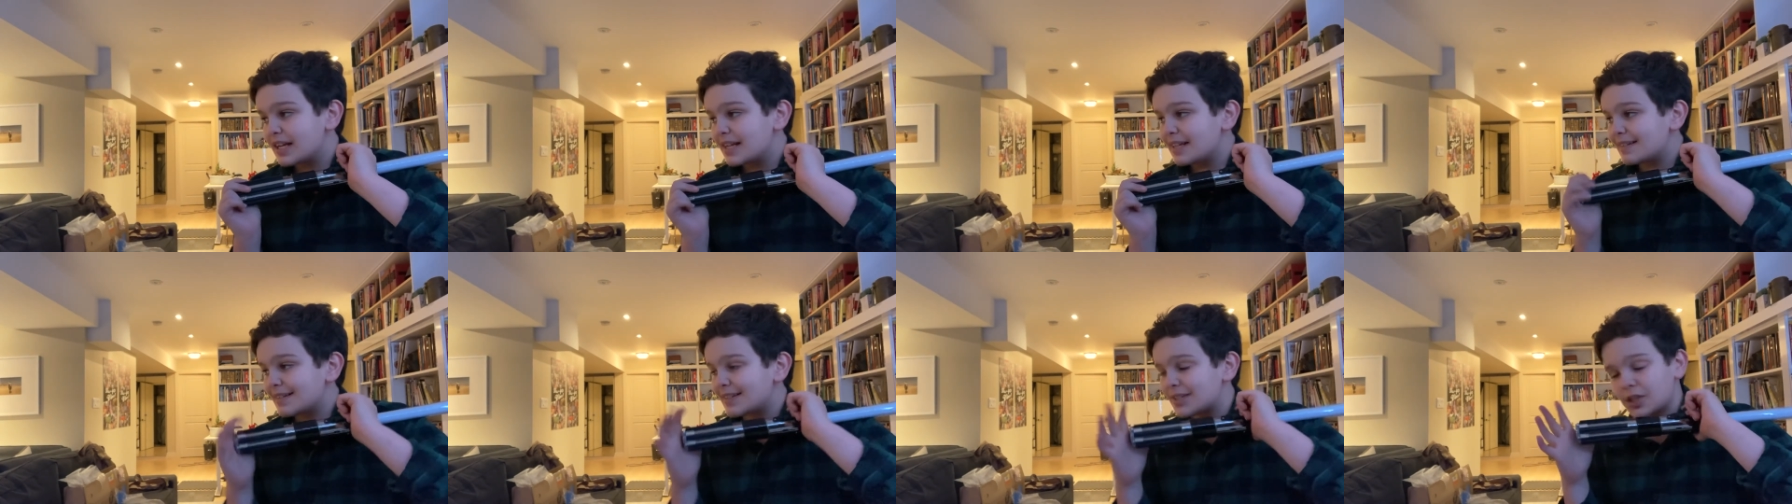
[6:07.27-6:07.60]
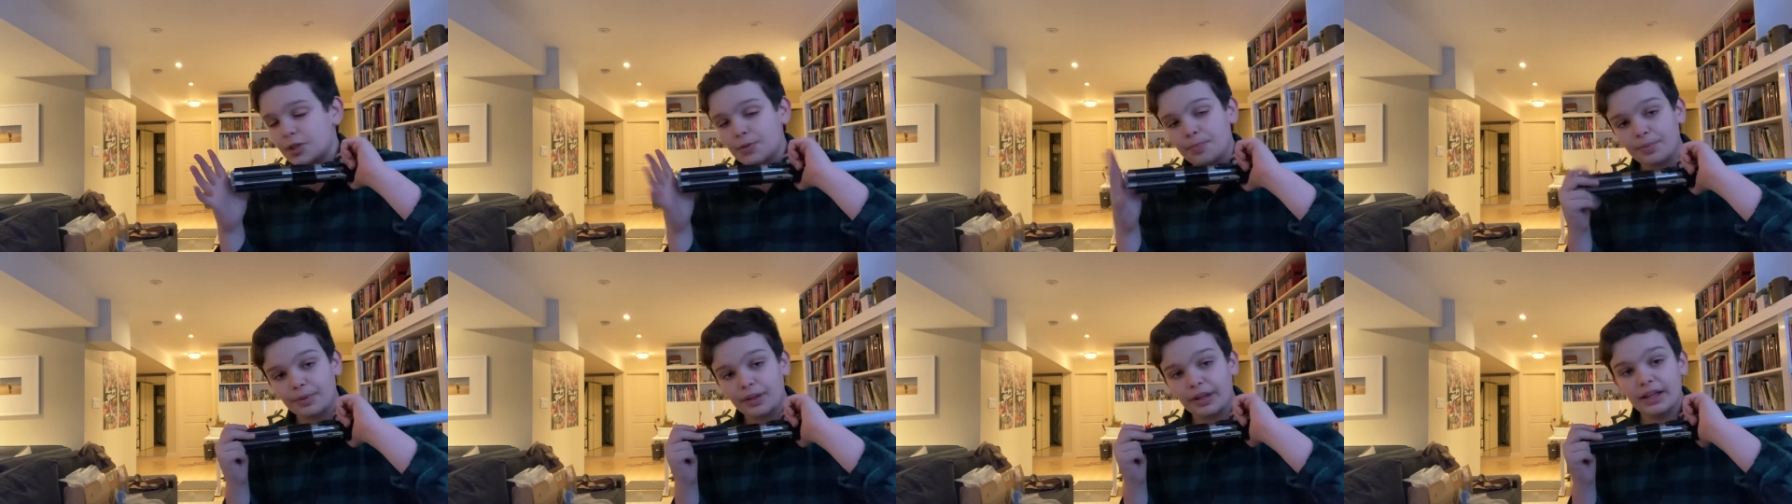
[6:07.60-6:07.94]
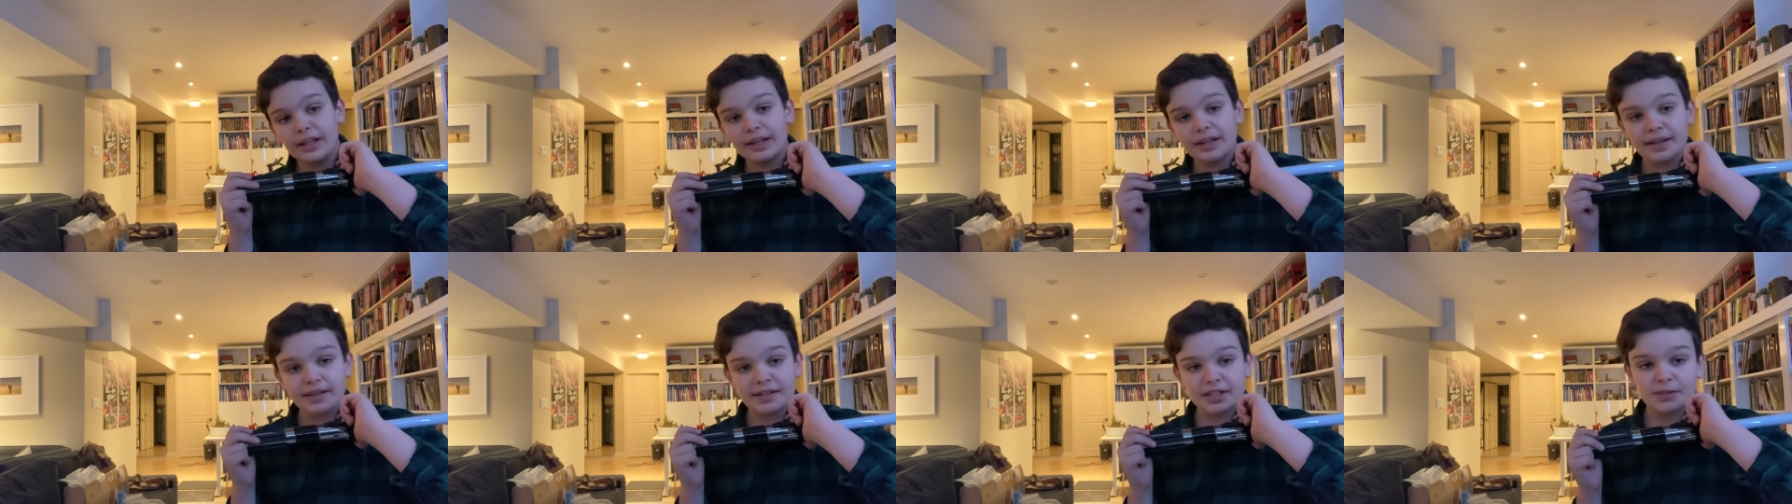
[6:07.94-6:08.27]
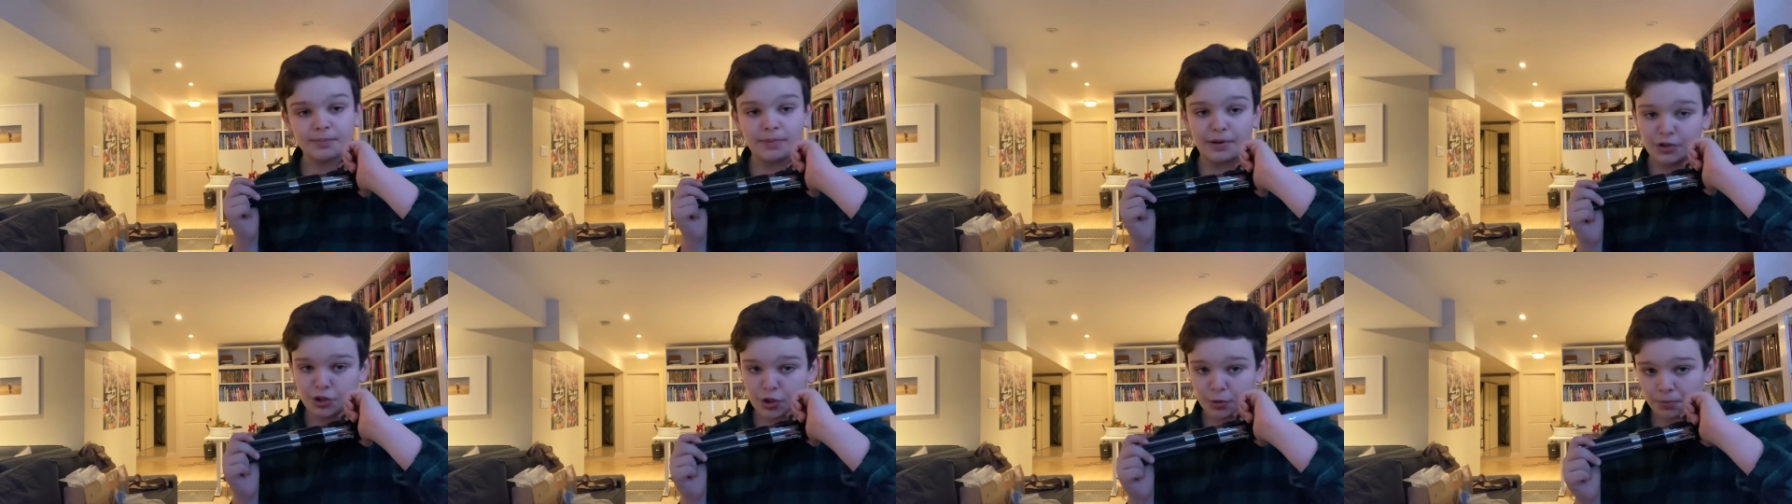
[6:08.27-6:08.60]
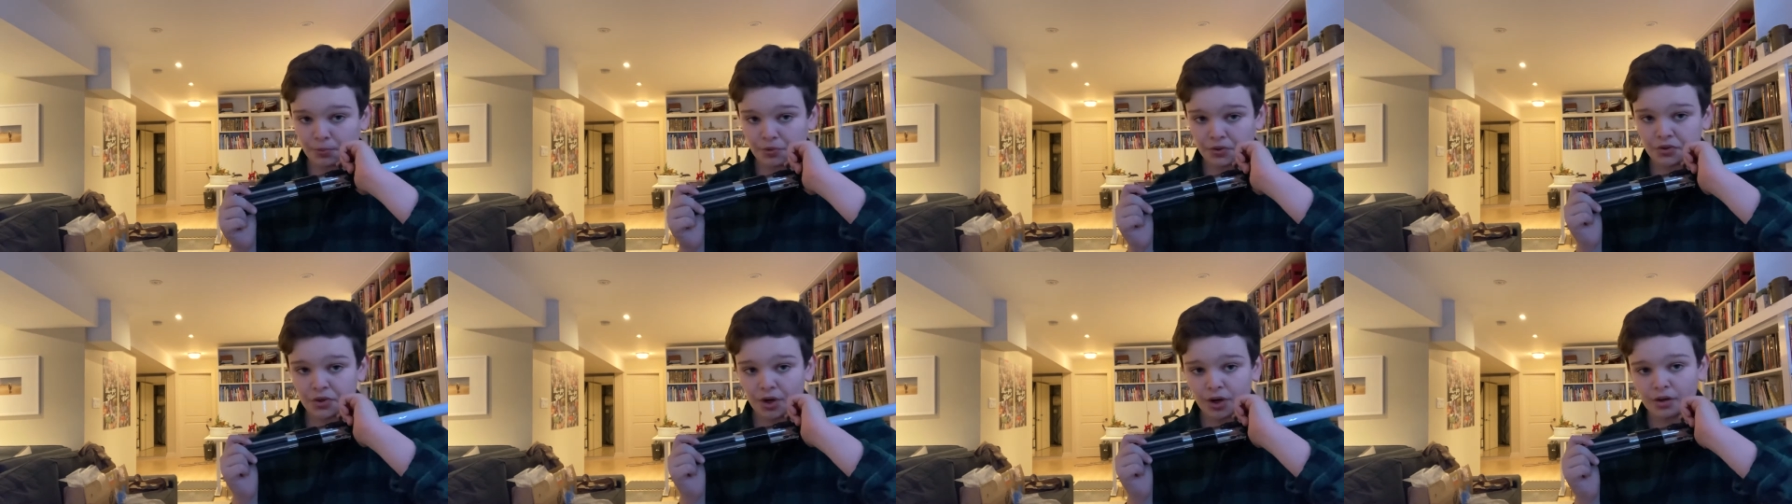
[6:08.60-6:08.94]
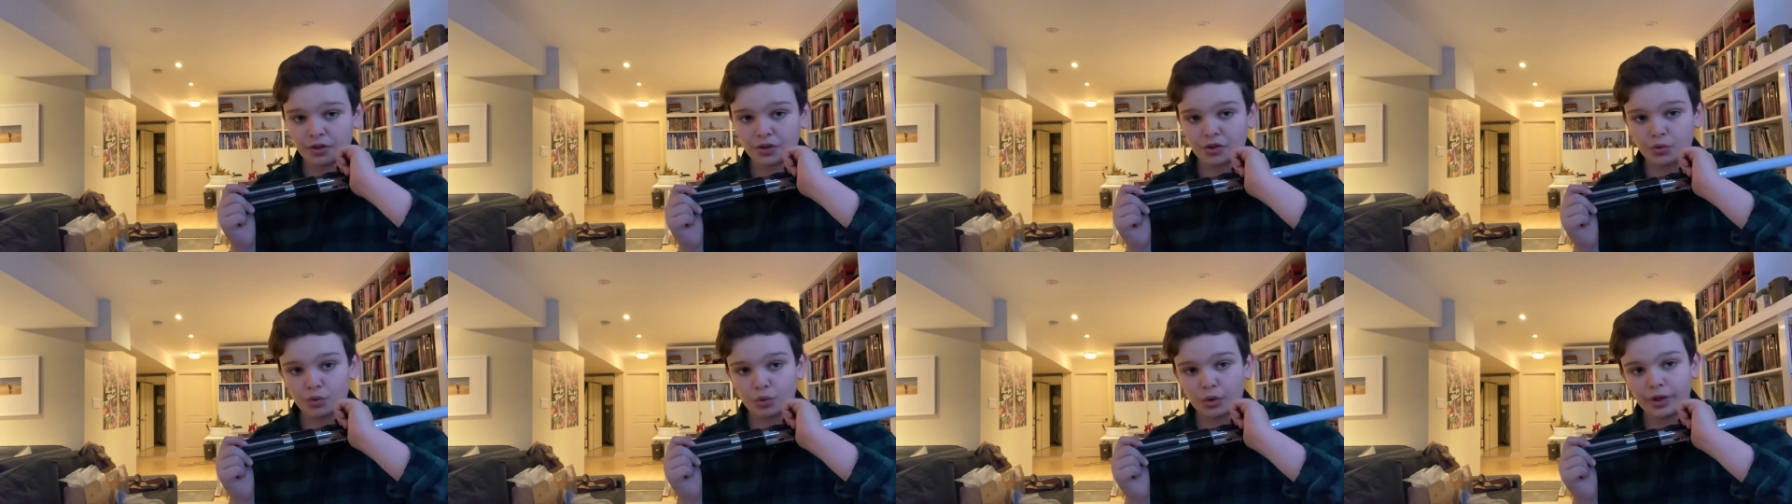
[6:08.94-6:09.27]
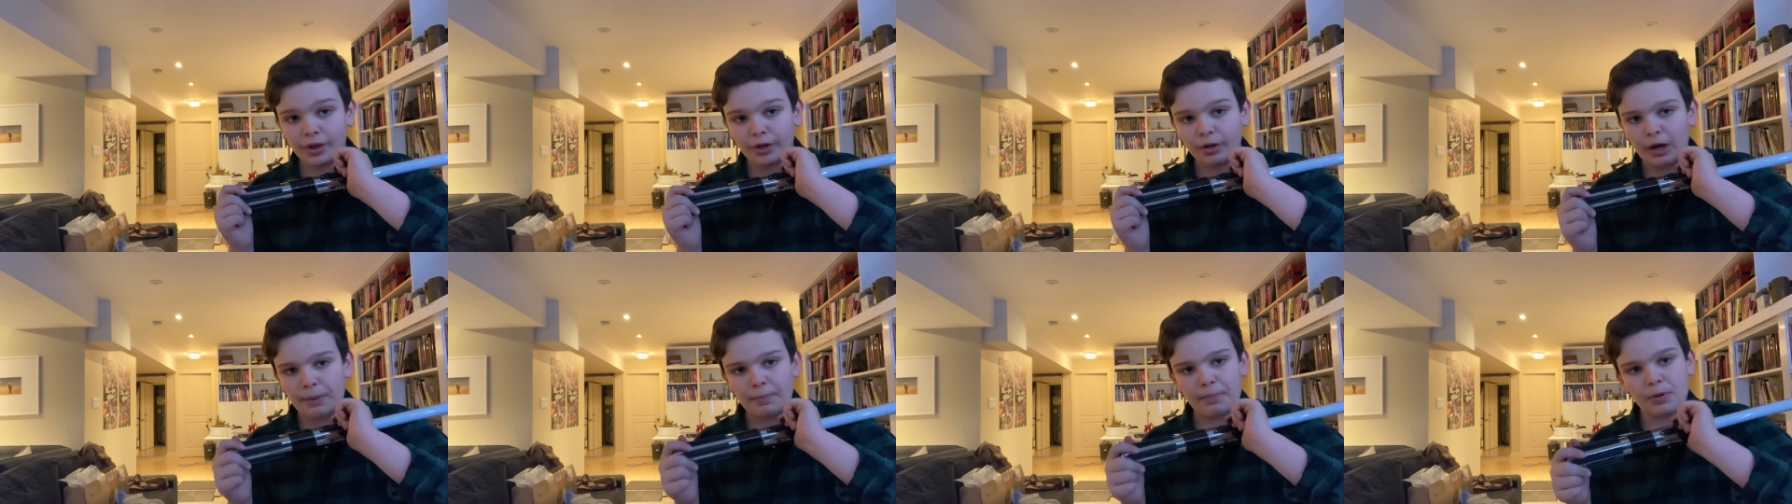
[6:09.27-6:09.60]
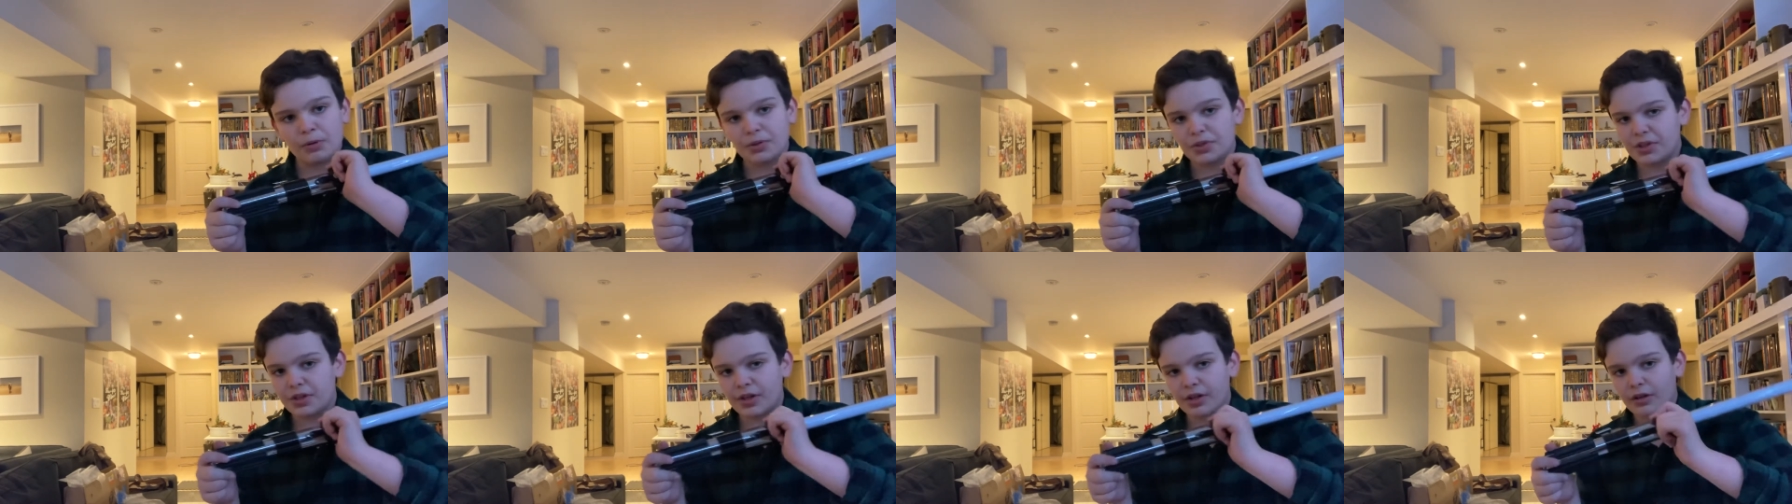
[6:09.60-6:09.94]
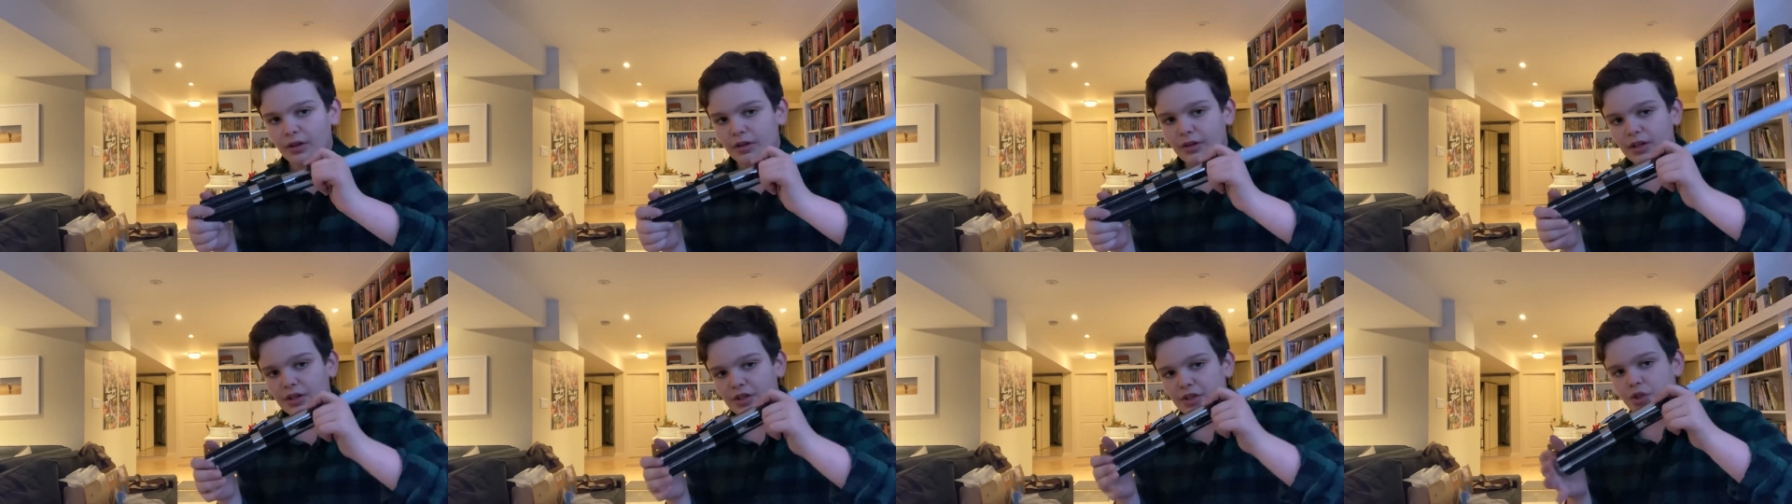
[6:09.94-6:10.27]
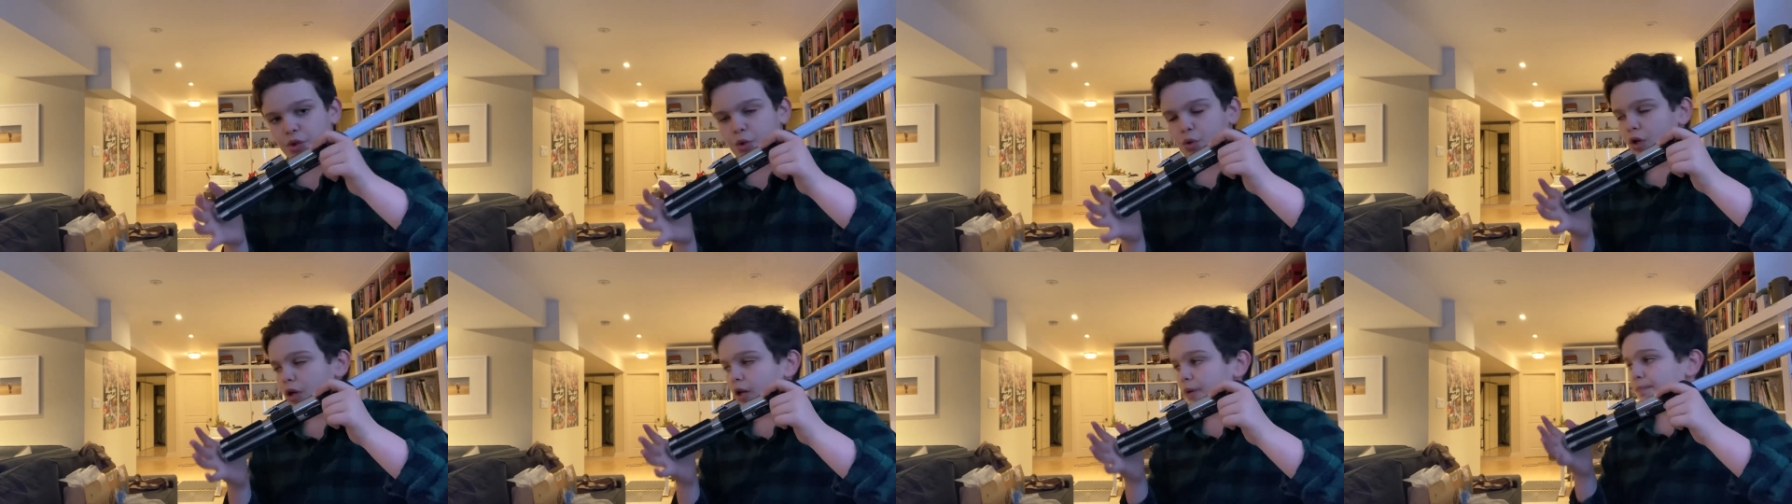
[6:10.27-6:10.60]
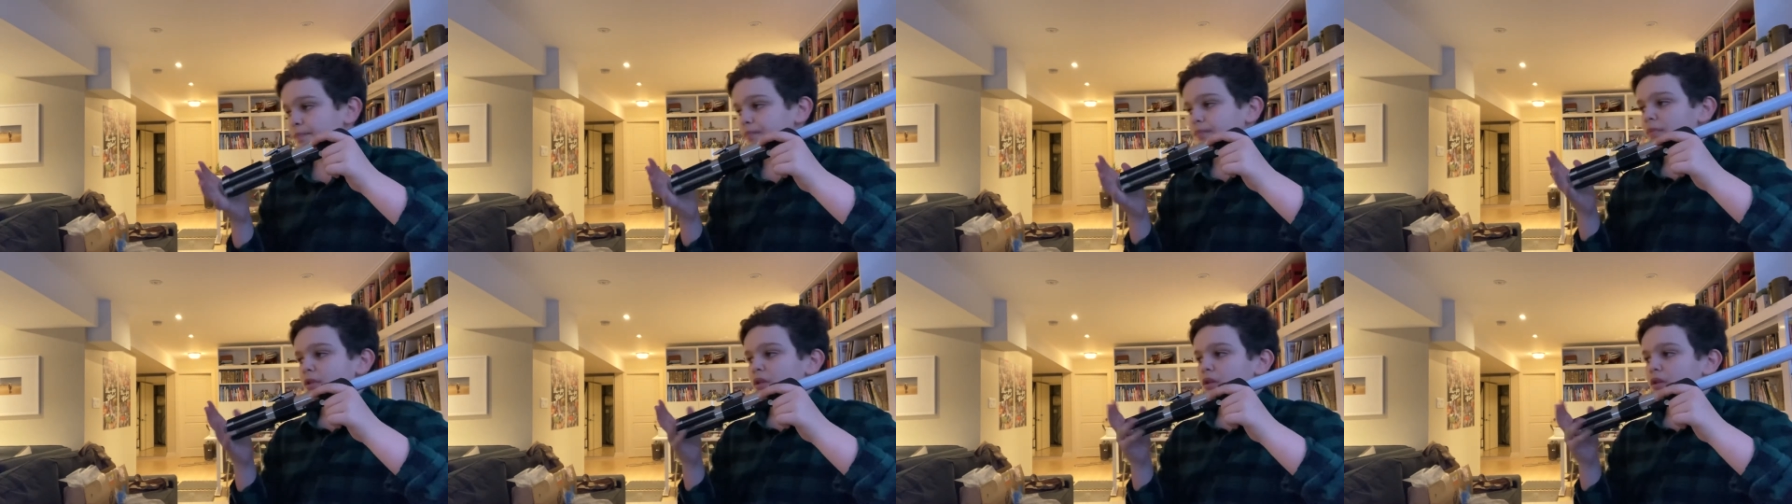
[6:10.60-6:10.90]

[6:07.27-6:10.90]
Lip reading: display it next to my Super Star Destroyer. I posted it on Instagram.